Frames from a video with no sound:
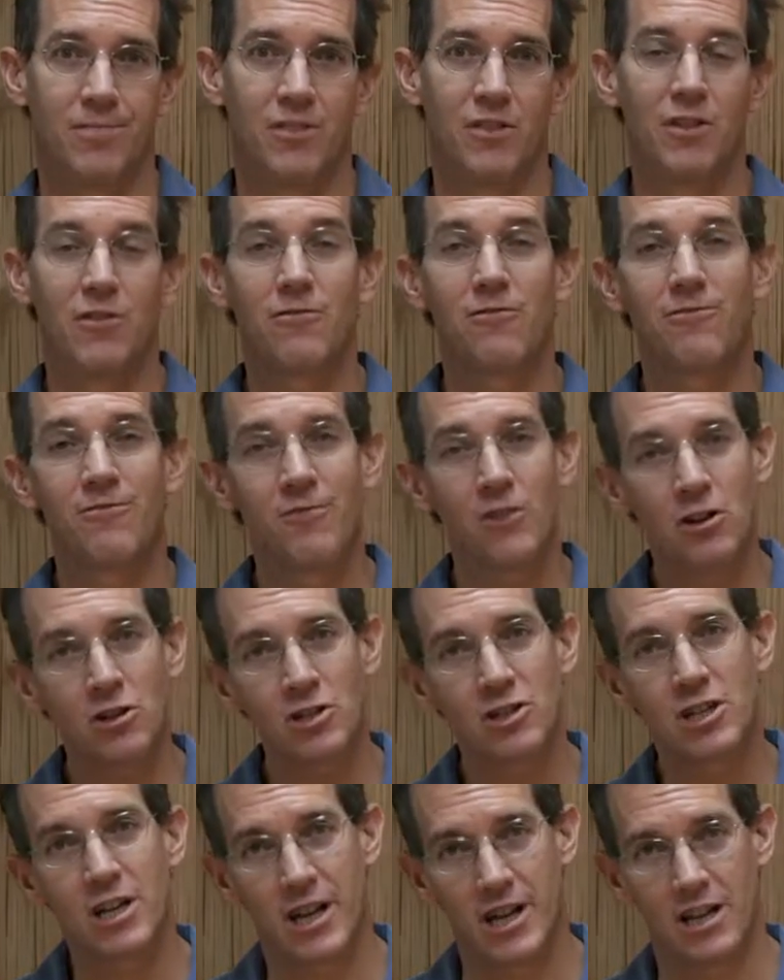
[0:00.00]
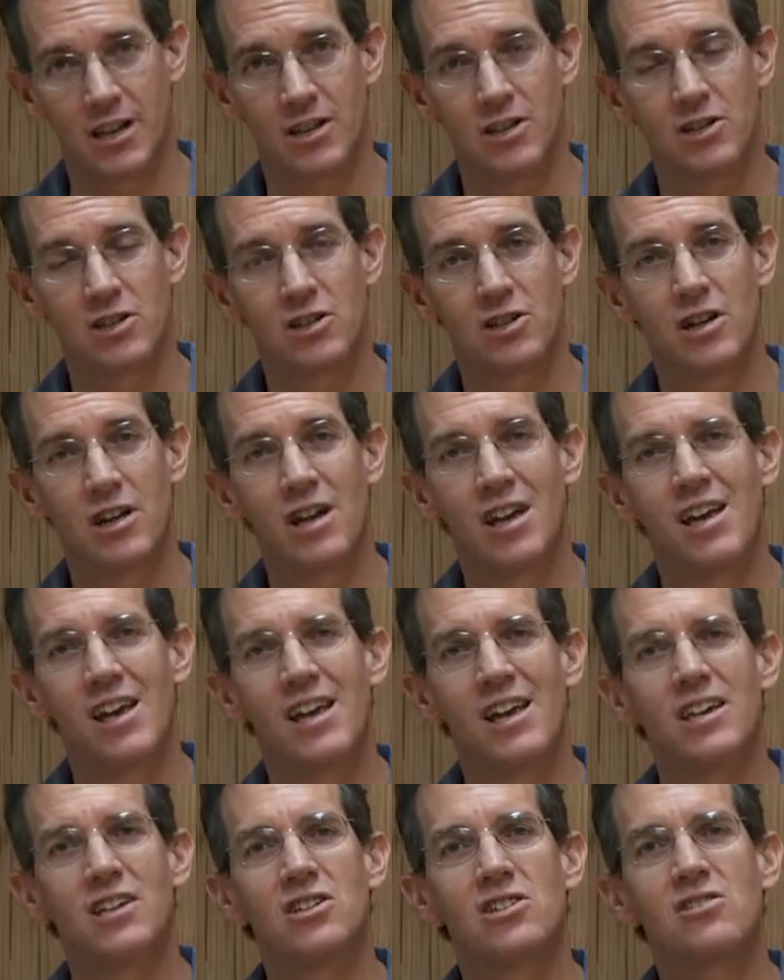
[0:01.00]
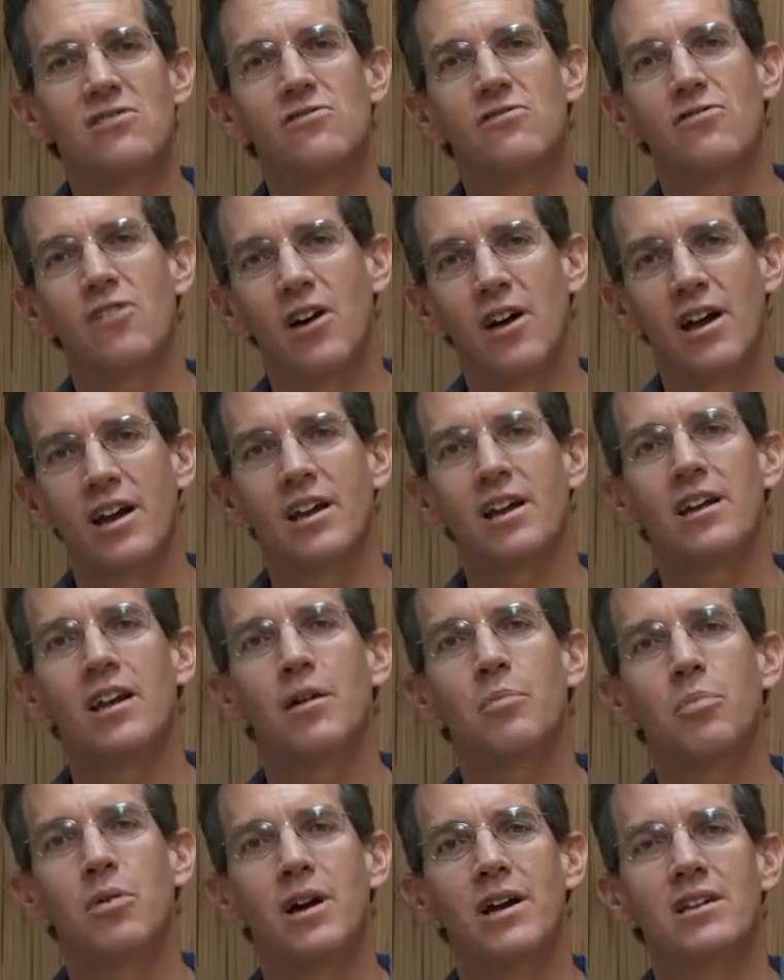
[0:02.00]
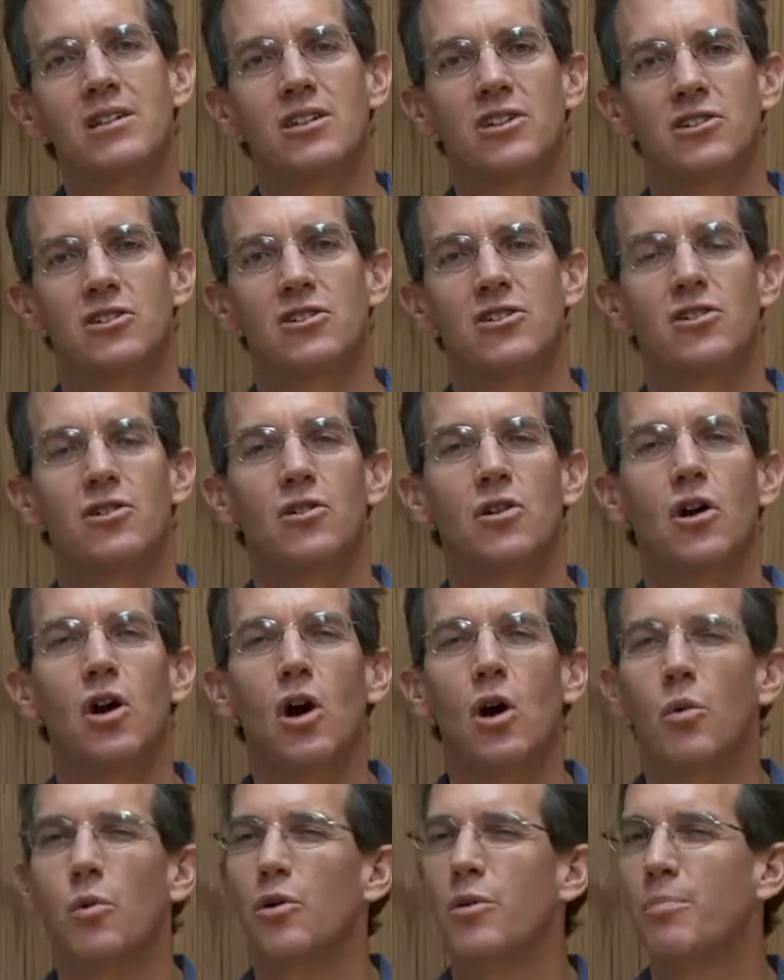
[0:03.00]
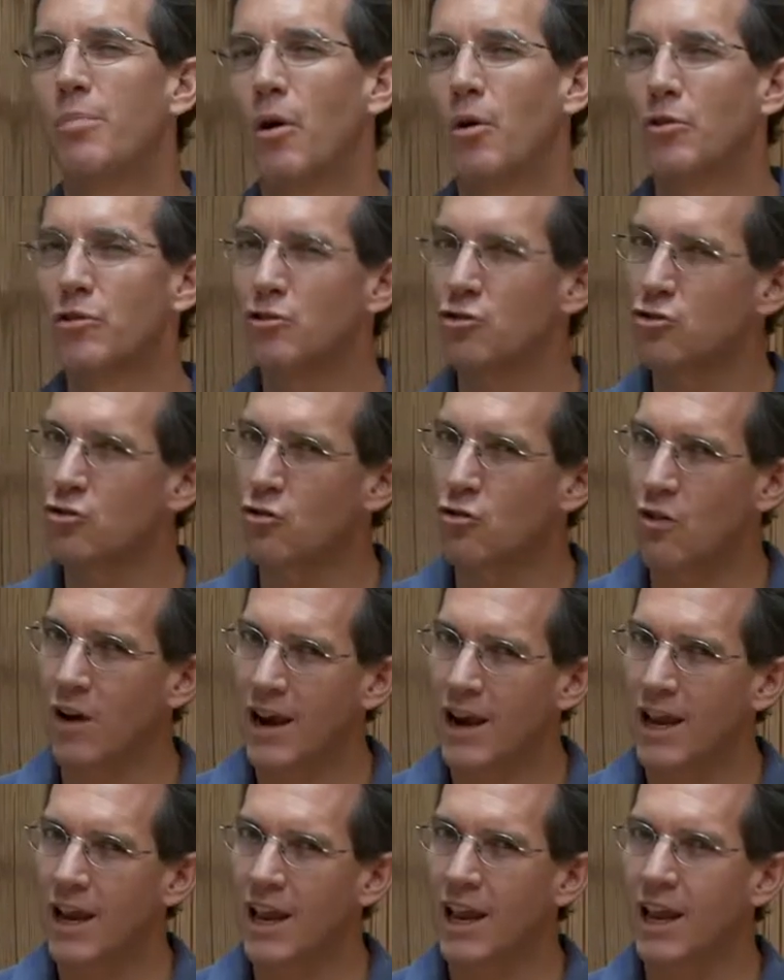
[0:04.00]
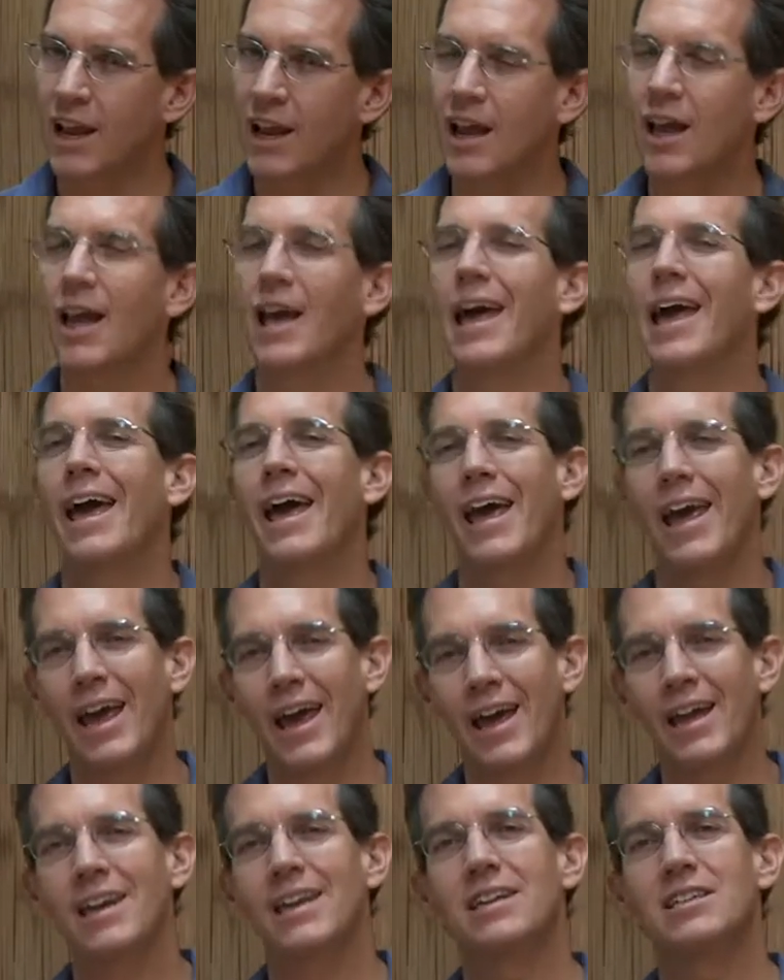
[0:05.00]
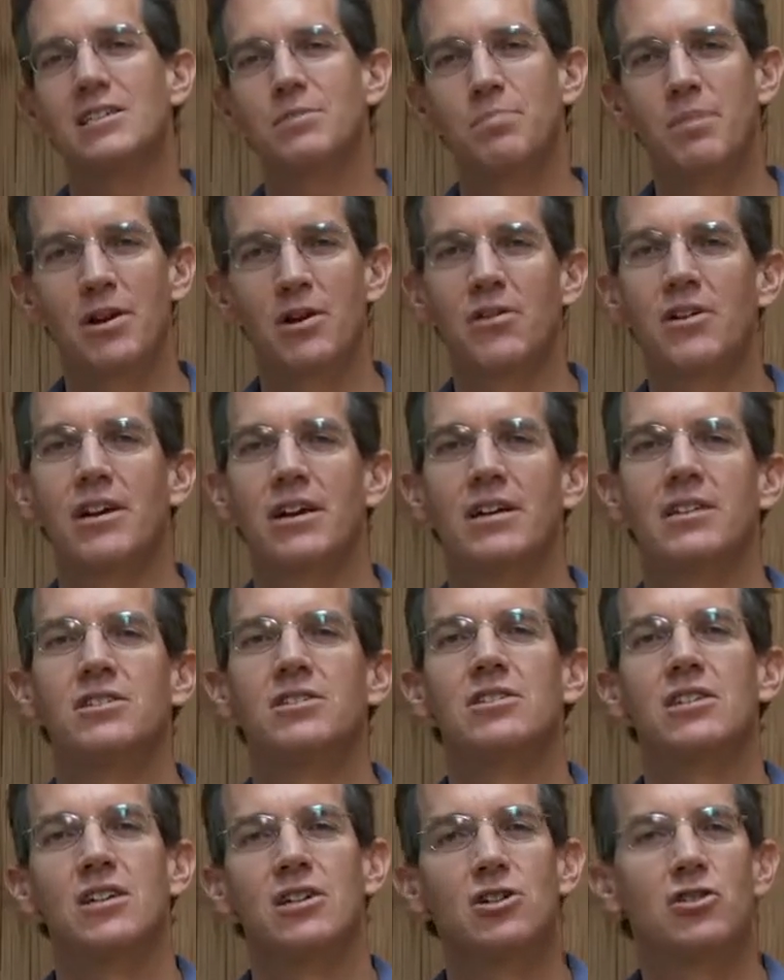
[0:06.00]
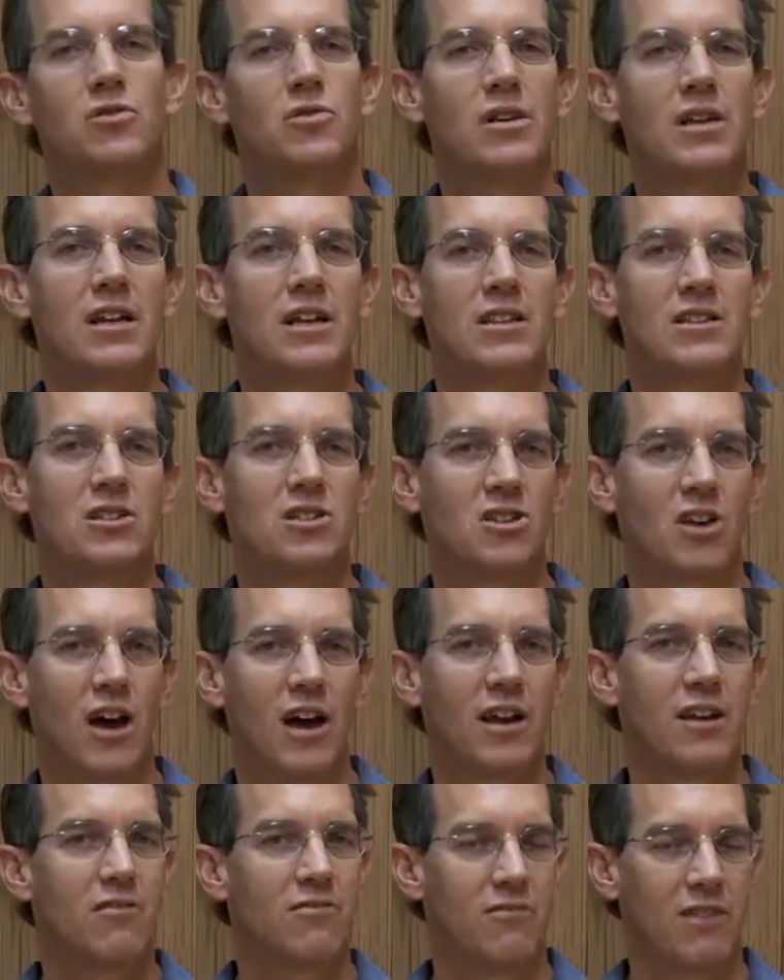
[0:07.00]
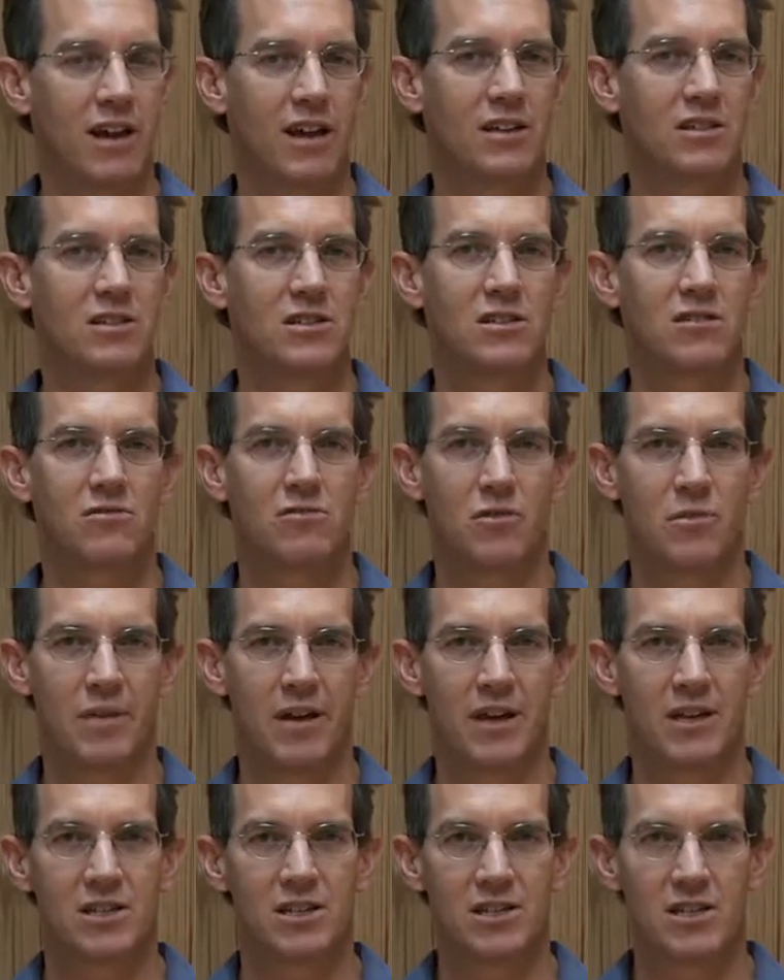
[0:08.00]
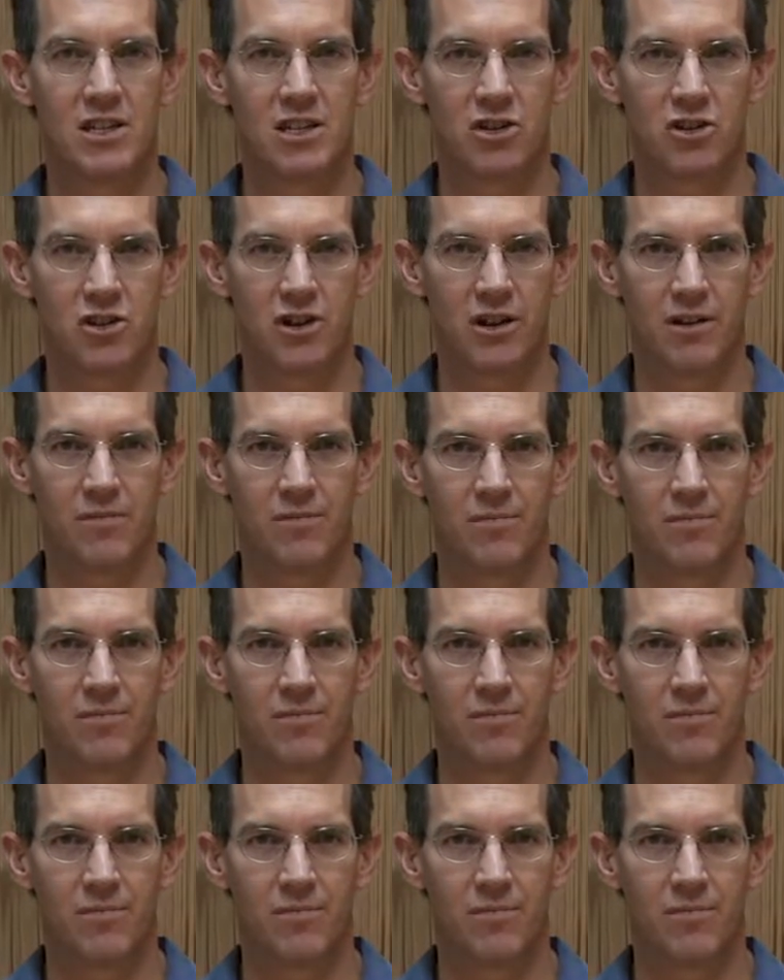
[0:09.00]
The first challenge is to find a practitioner with both training and experience in treating the side effects from anesthesia.